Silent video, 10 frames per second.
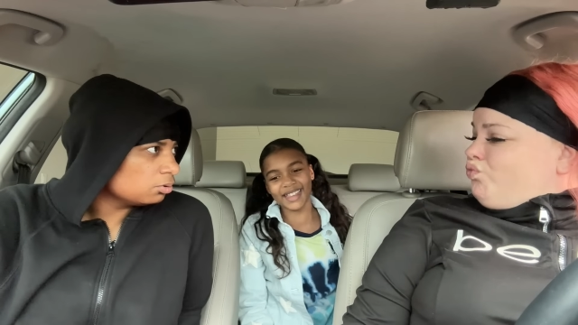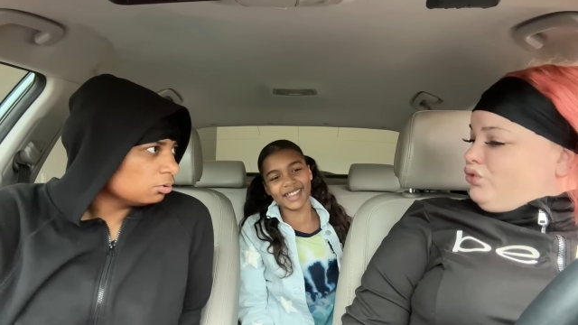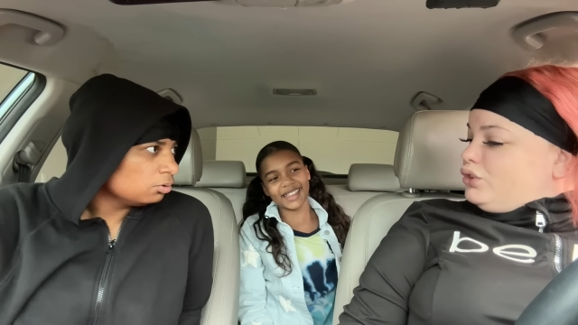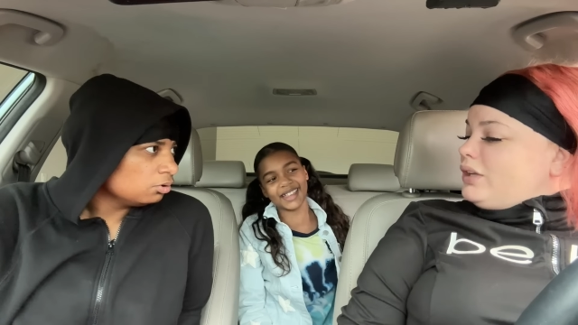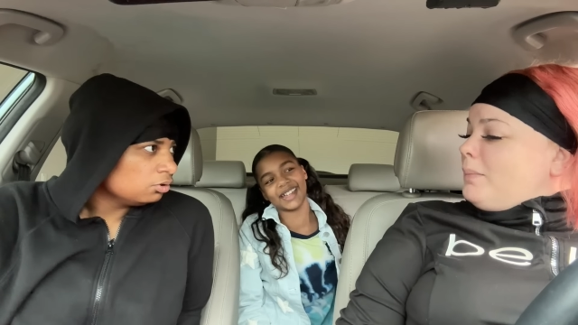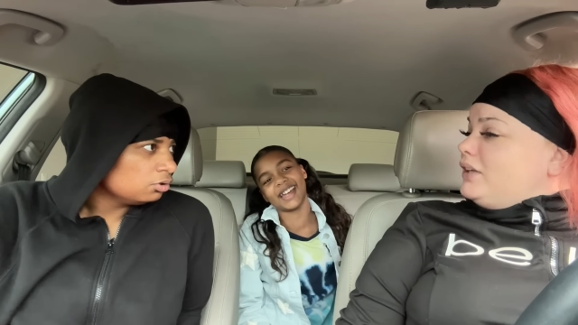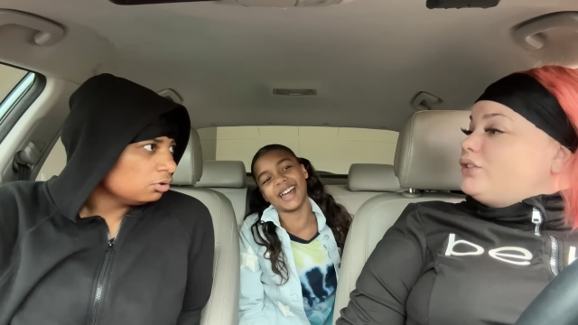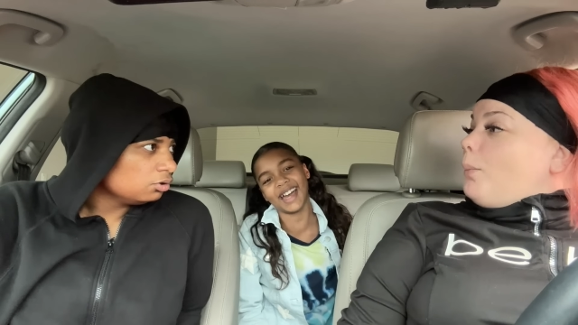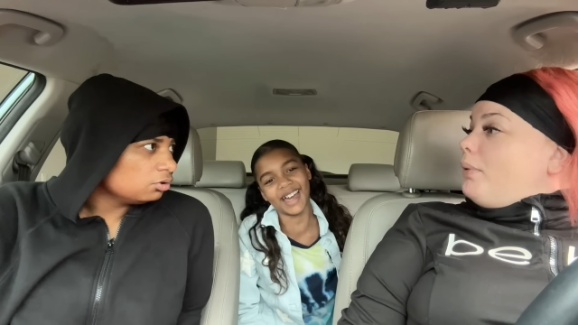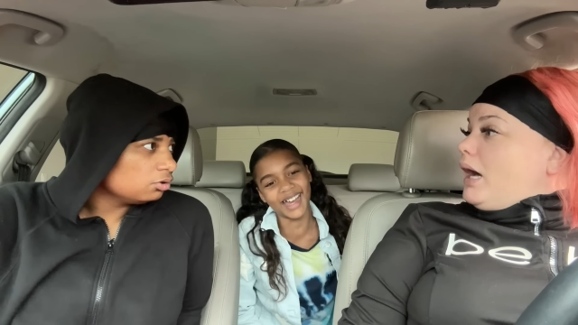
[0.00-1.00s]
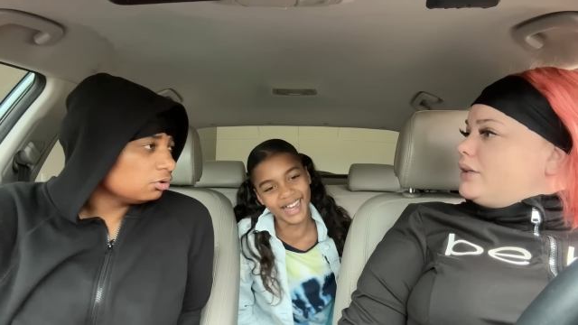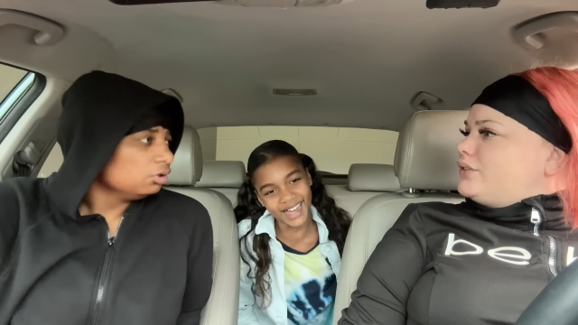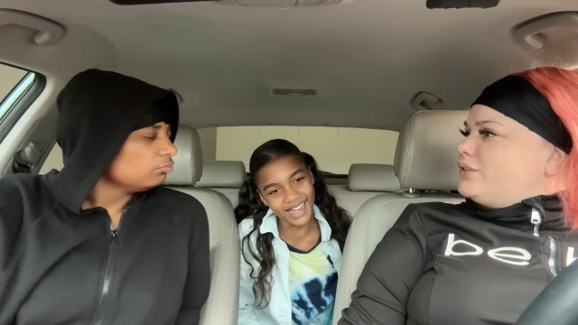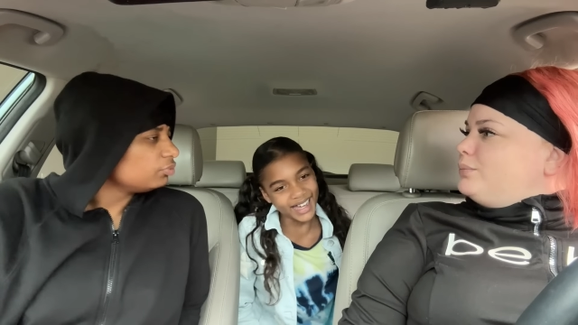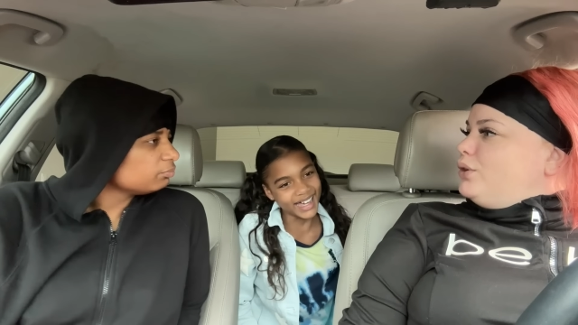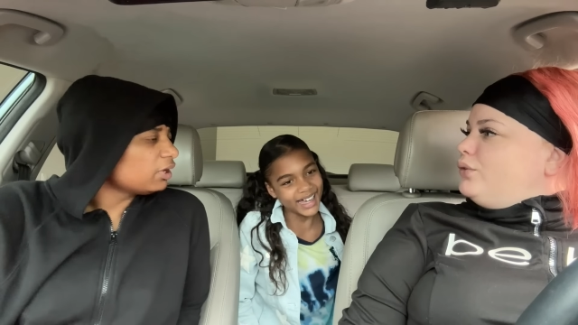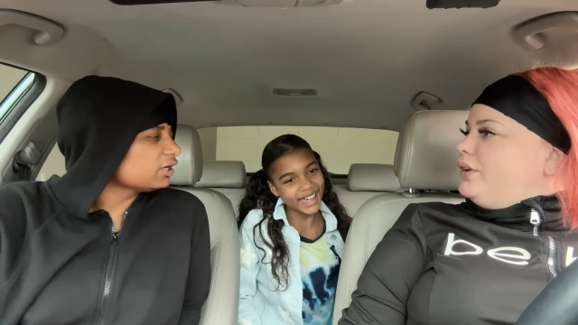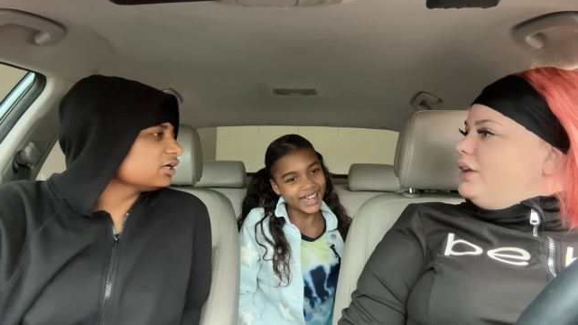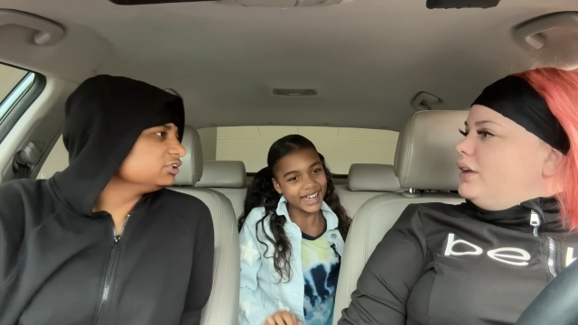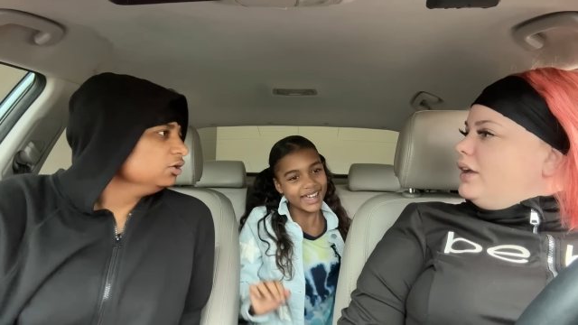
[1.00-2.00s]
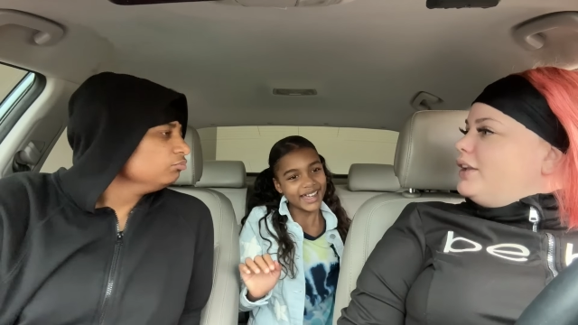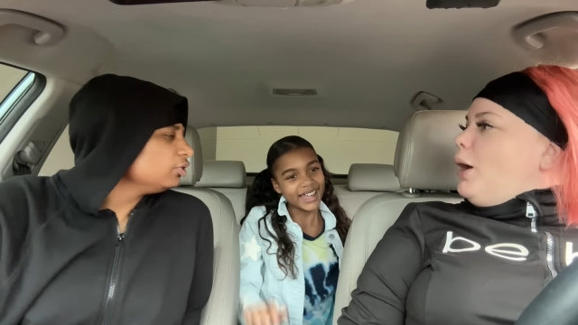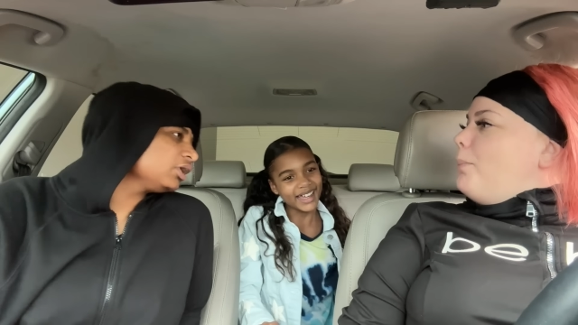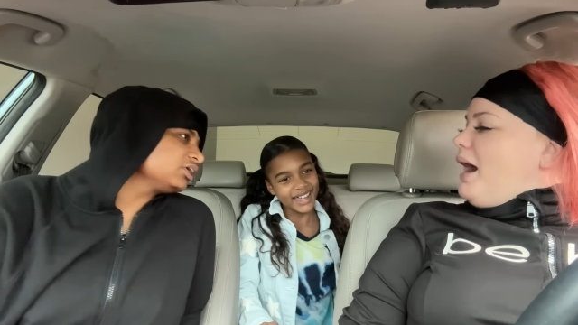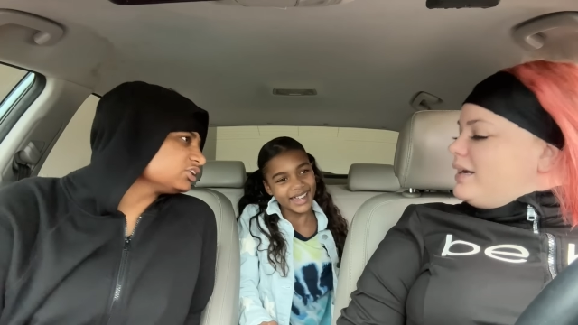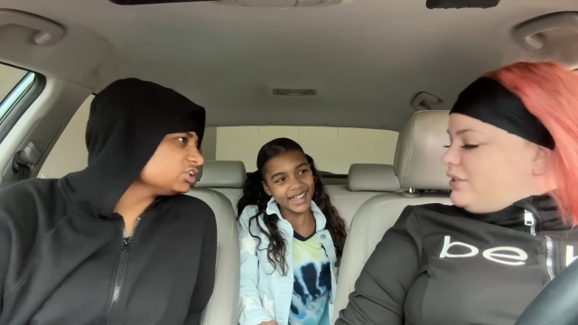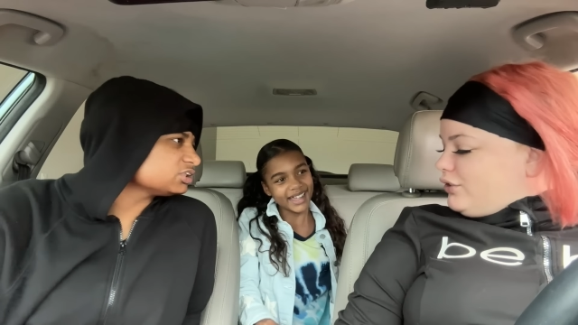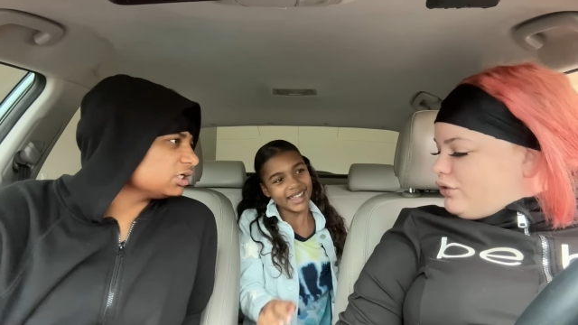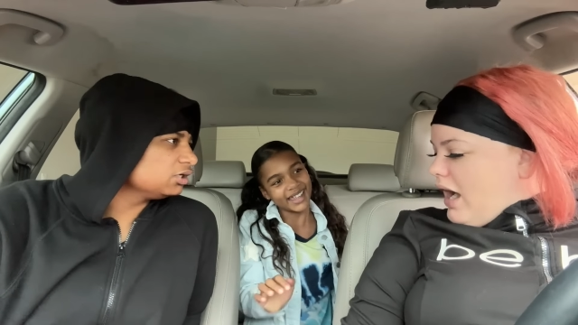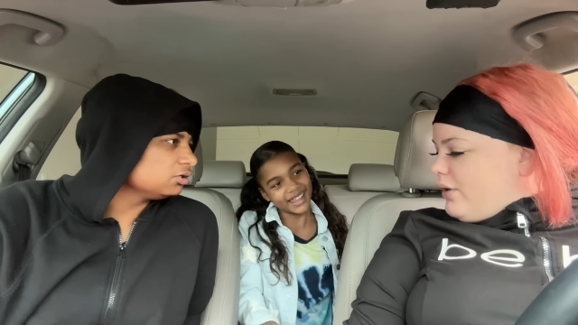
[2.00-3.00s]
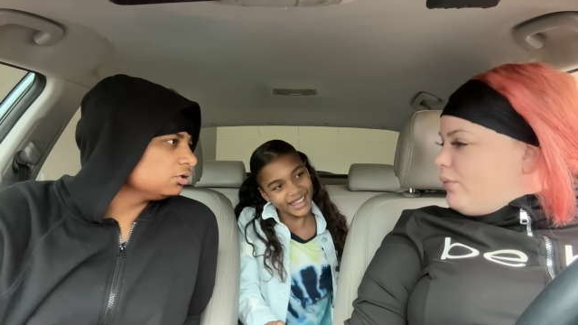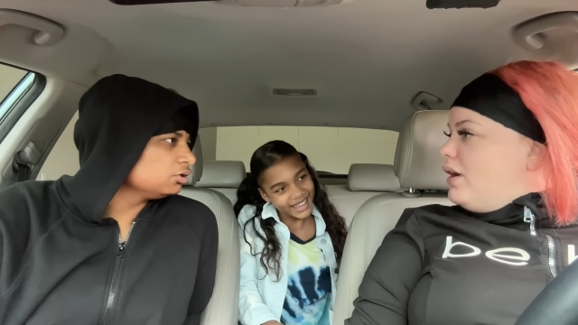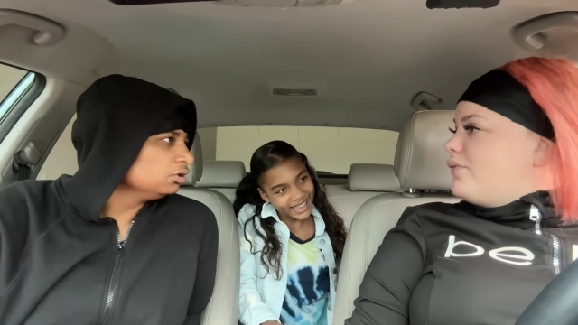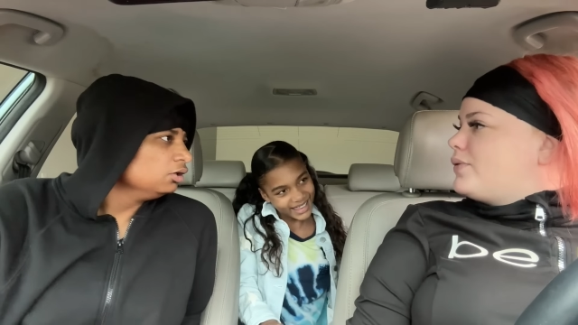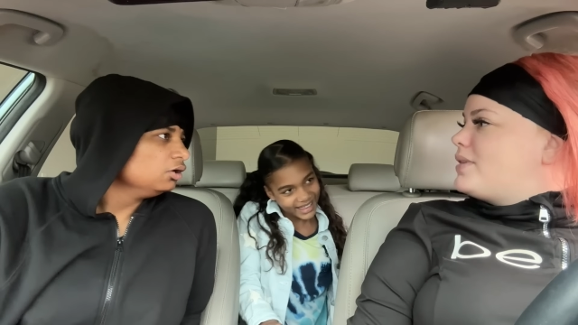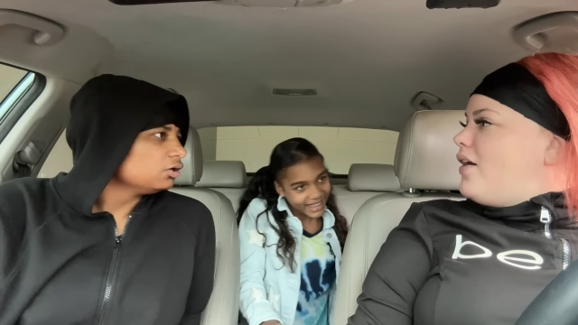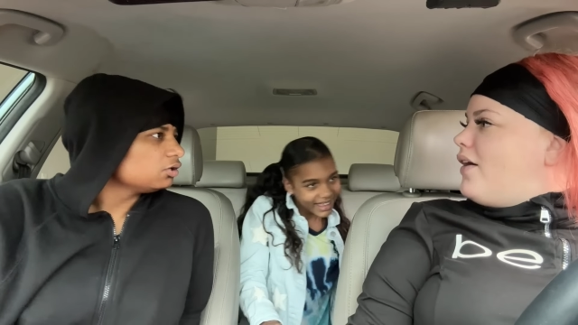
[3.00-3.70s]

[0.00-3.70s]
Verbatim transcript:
Speaker 1: You talking about your boxers, Rebecca, Your Becca, boxers said, trying to run from your